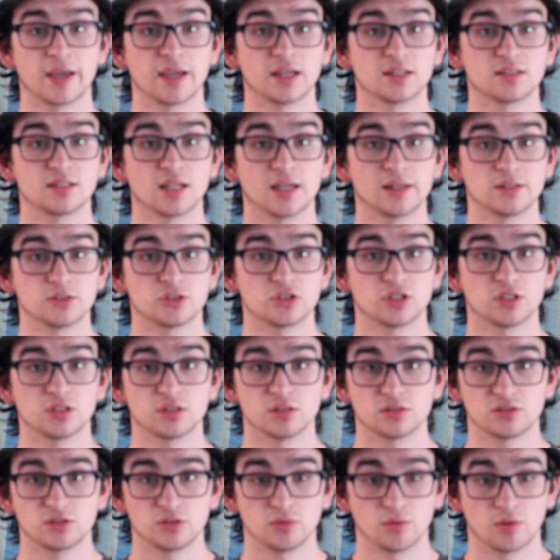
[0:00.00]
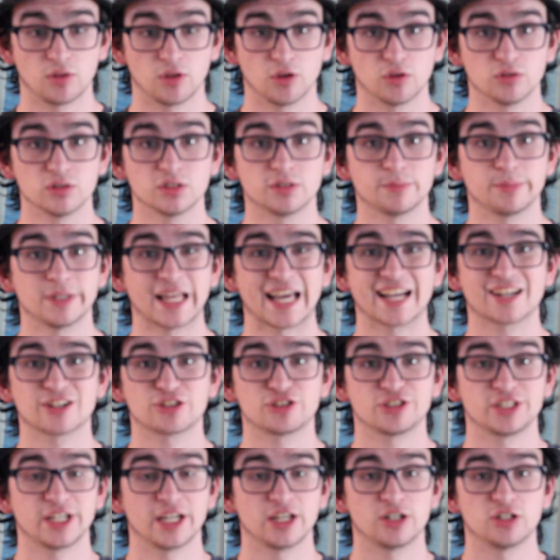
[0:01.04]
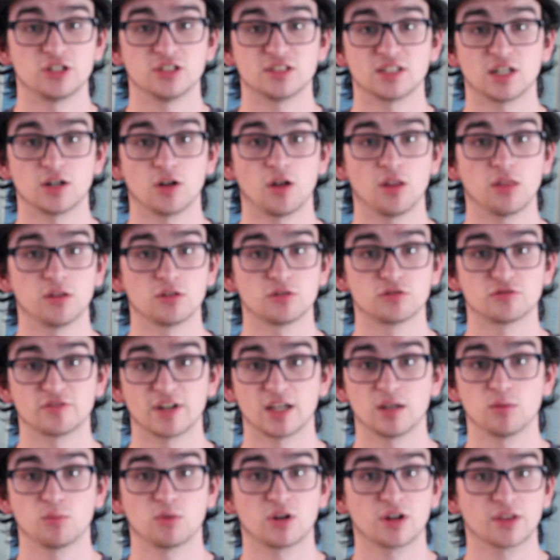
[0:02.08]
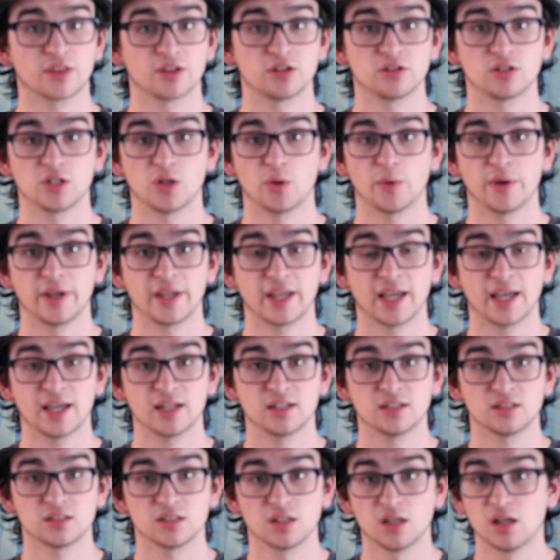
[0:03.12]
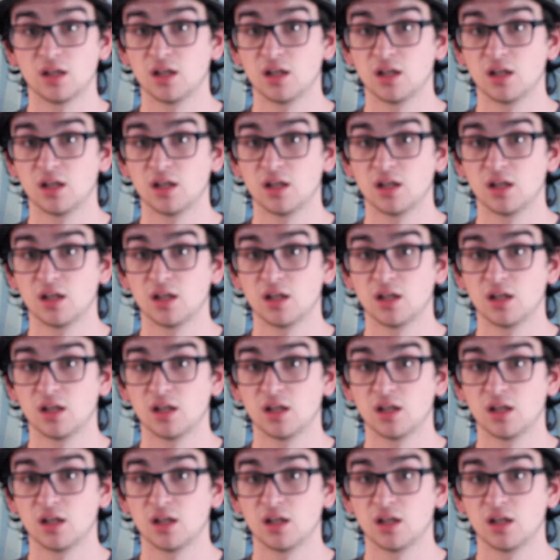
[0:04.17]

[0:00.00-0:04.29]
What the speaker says: pay attention to those black creators and all the great work they're doing, and